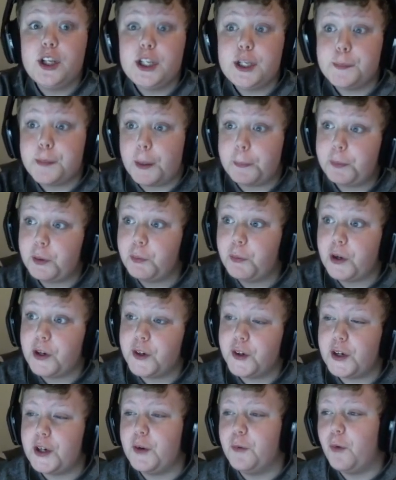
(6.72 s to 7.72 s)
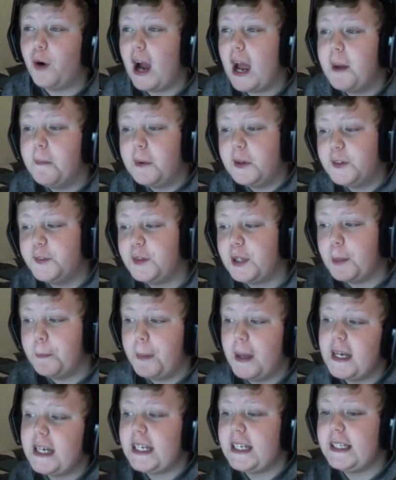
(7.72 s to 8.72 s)
you're probably wondering why am I doing a
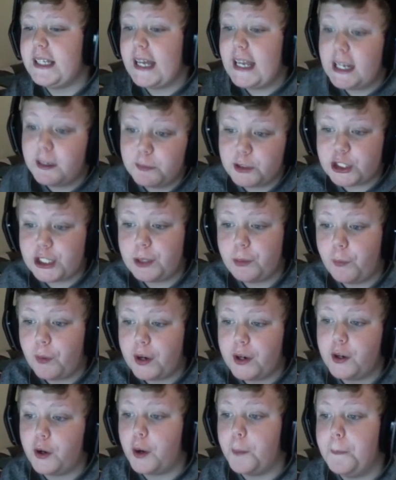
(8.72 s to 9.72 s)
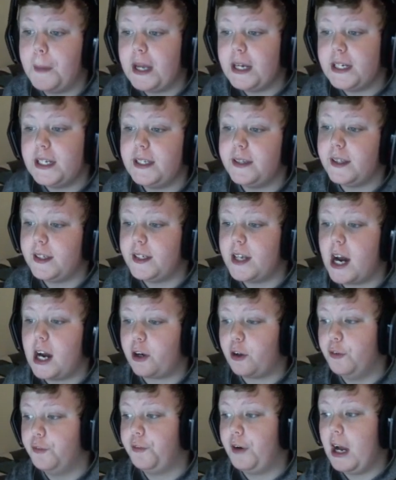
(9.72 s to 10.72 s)
Bendy and the Ink Machine one and not a Bendy and the
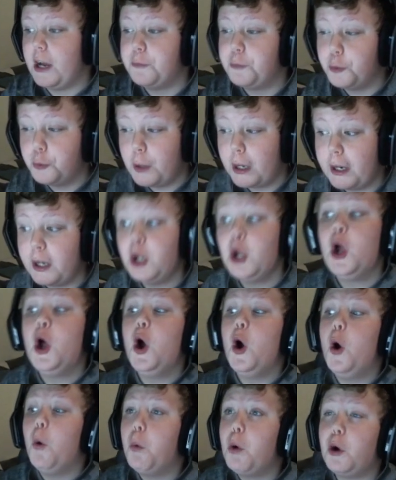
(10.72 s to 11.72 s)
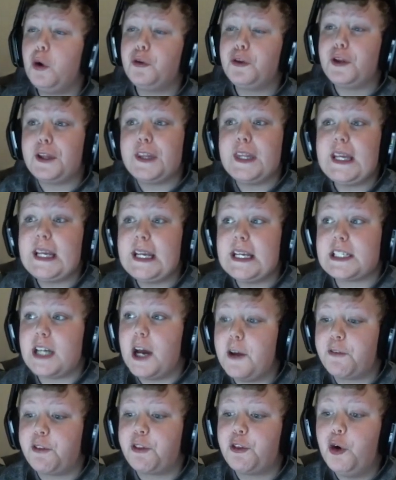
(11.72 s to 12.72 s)
Dark Revival one? Well, the thing is,
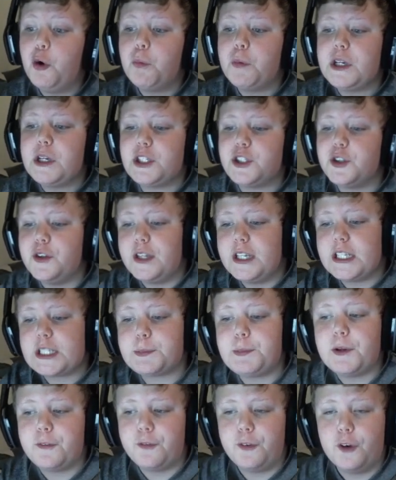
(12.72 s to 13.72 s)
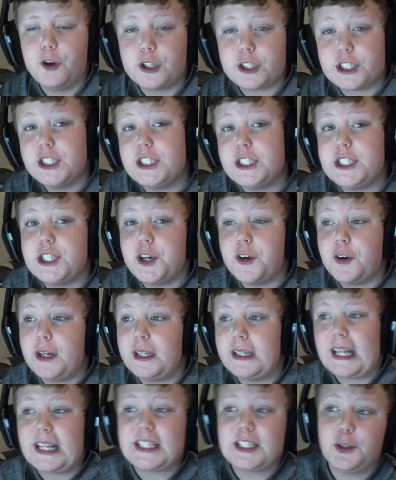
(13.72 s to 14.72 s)
I thought we'd do this one first,
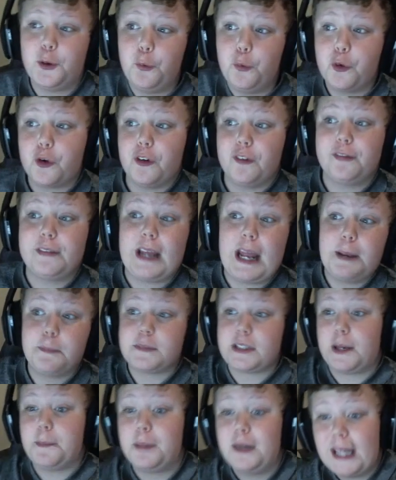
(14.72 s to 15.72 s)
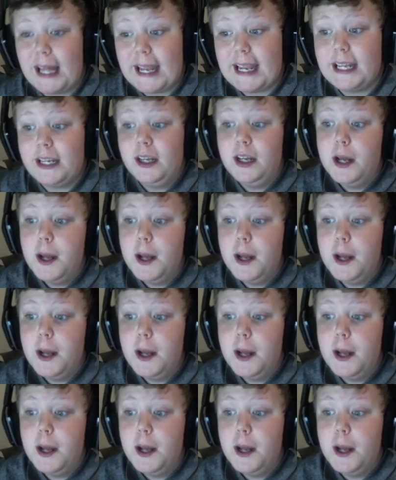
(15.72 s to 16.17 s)
considering that's the order of games I played.